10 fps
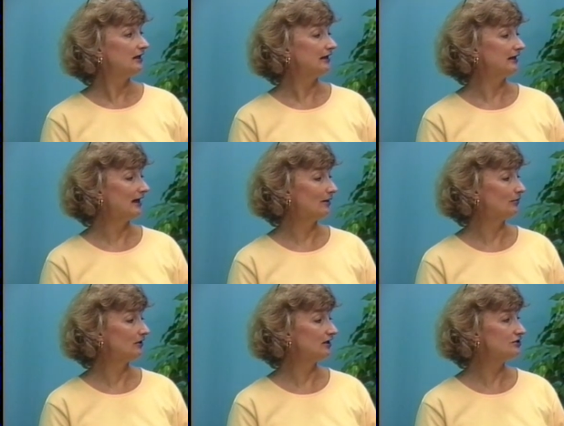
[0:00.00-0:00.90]
in
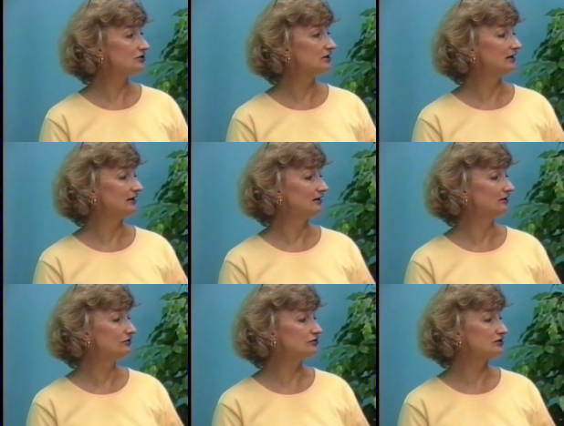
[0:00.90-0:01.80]
Appalachia, and
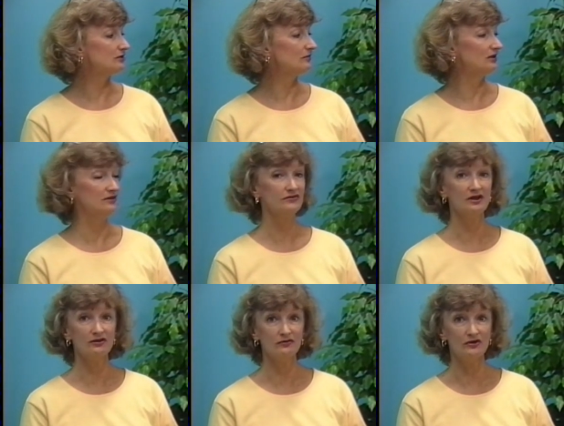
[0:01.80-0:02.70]
Little Jim lives
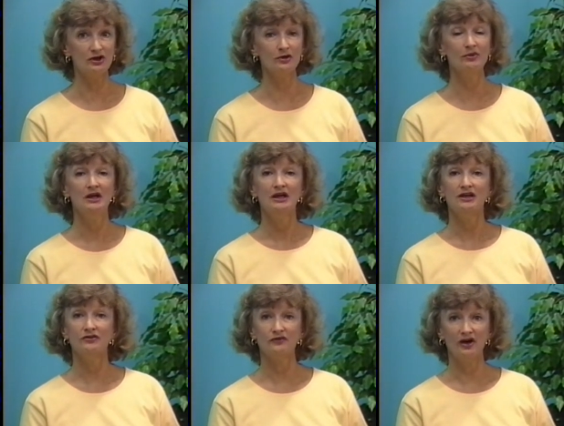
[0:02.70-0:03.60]
on a farm.
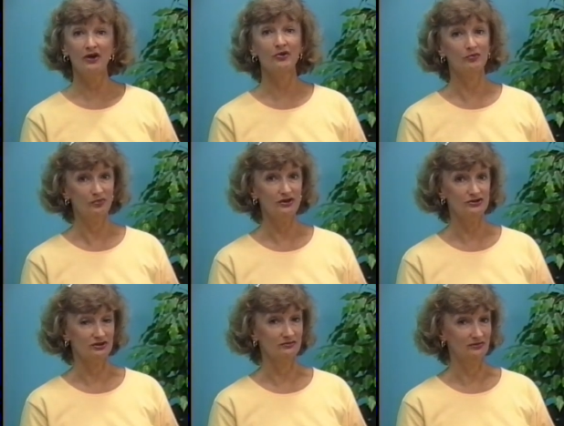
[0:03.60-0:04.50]
His father, Big
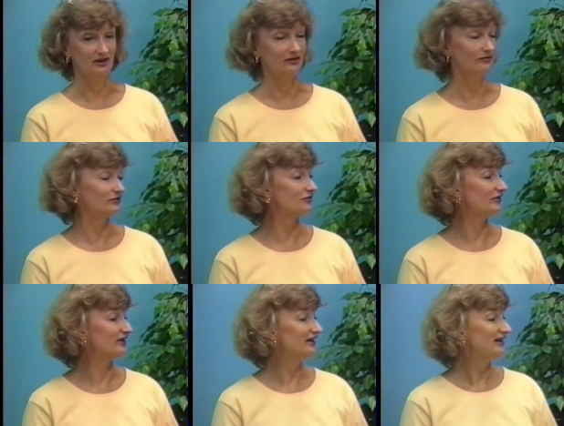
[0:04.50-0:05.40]
Jim,
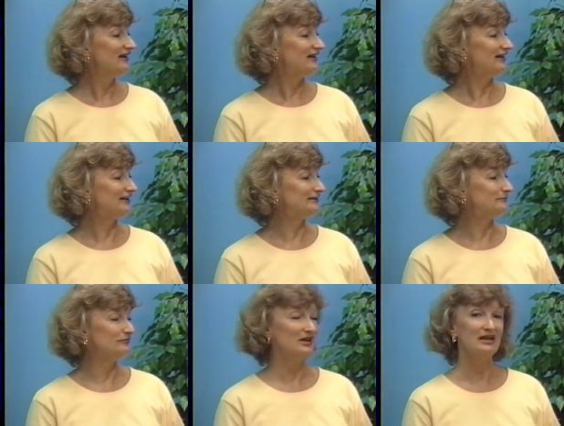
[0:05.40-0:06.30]
obviously,
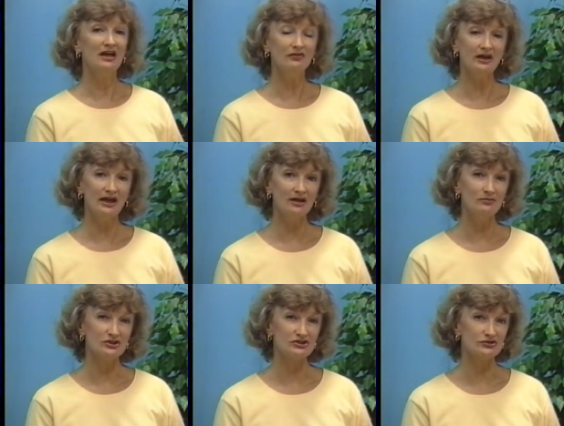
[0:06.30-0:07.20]
um, never had
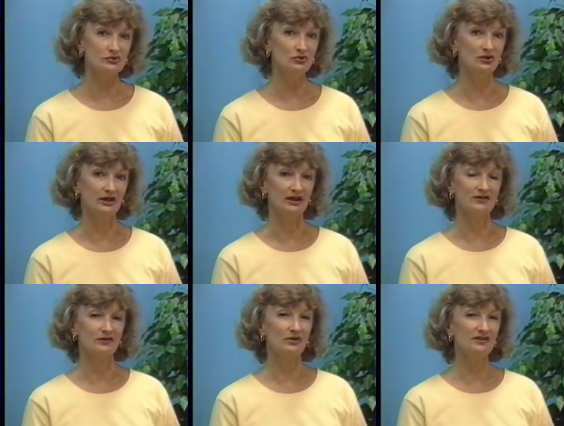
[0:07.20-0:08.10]
much schooling,
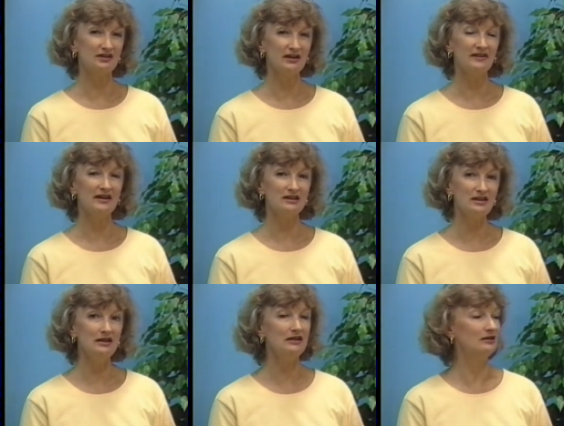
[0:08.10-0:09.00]
and so he's not that
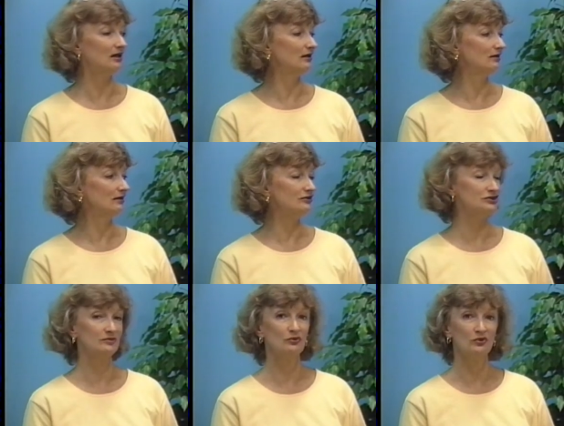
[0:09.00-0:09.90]
keen on little
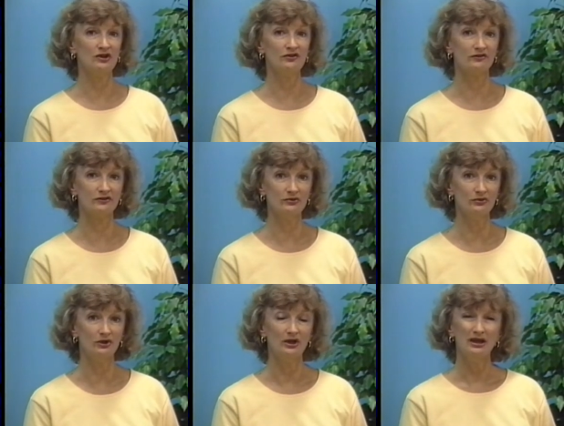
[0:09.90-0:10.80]
Jim going to
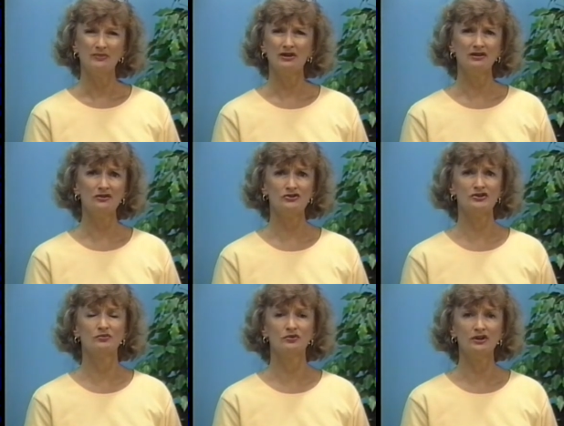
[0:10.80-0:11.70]
school. But little
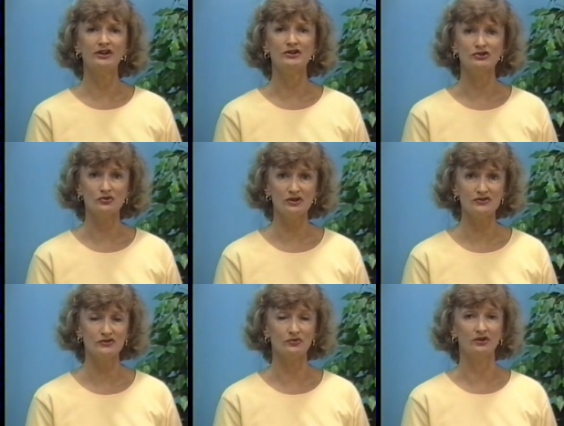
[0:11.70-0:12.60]
Jim really enjoys
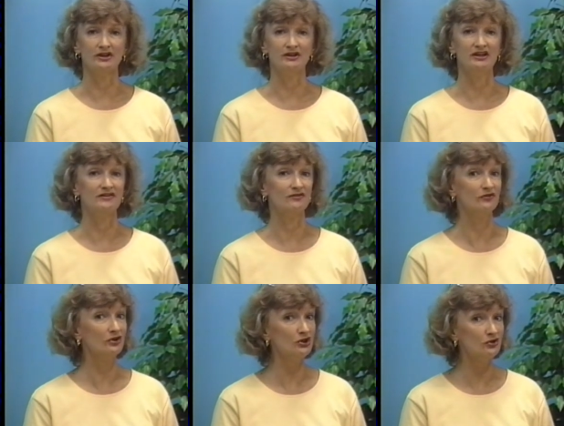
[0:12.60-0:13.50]
school. He, he's a
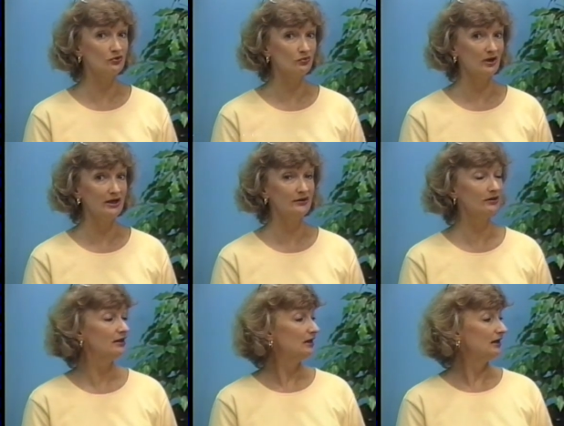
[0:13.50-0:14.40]
very good
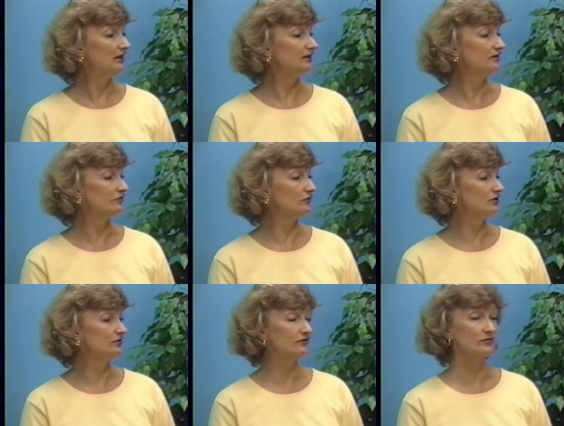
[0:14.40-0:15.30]
writer, and he's
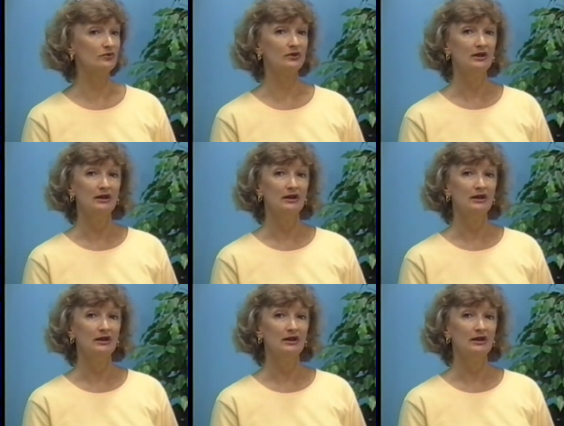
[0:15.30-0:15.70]
good in school.